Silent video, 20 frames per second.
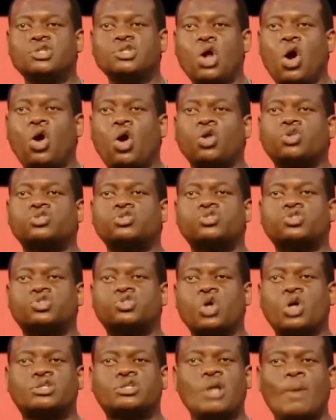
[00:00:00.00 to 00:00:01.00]
not
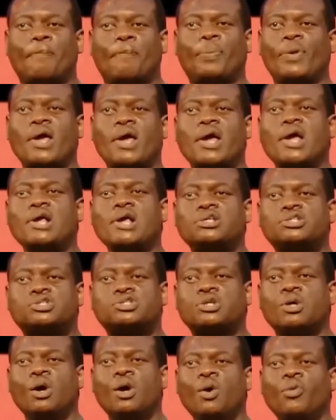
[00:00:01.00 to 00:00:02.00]
such a
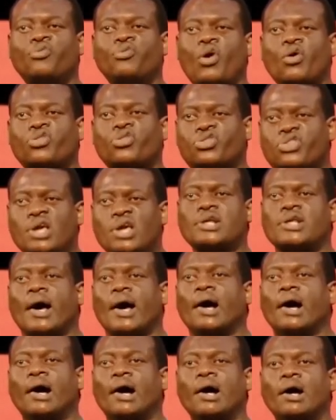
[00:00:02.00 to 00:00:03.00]
place, for
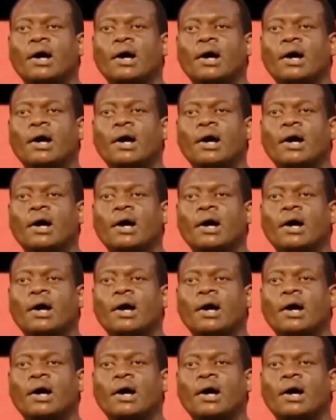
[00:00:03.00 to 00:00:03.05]
thither